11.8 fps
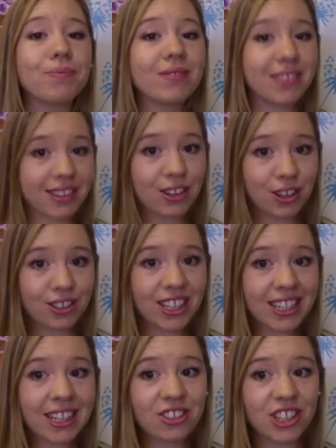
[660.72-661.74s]

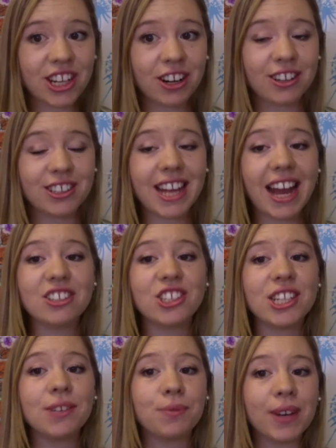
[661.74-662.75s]
teenage years, and
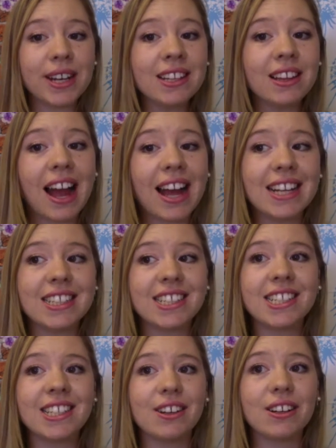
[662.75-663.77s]
she realized
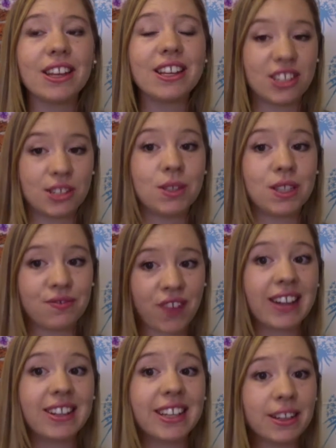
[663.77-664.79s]
she was
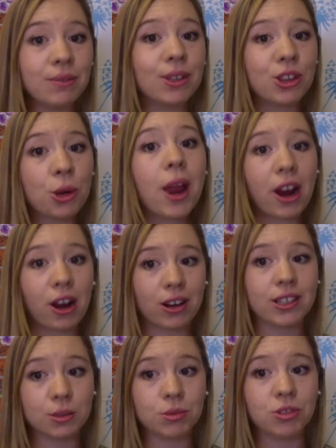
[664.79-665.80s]
fighting with her
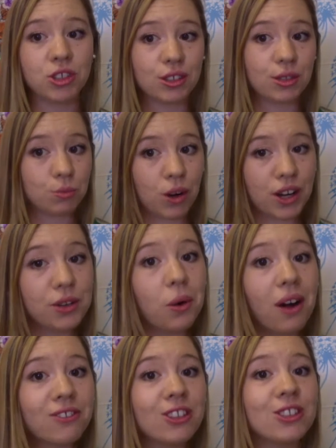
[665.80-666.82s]
parents, which is what you
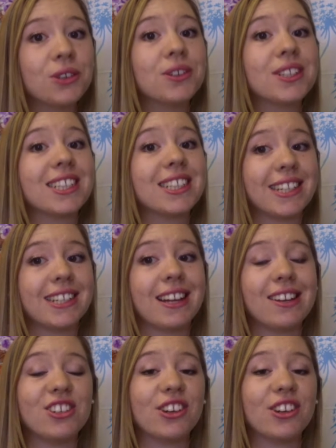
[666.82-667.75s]
often do as a teenager.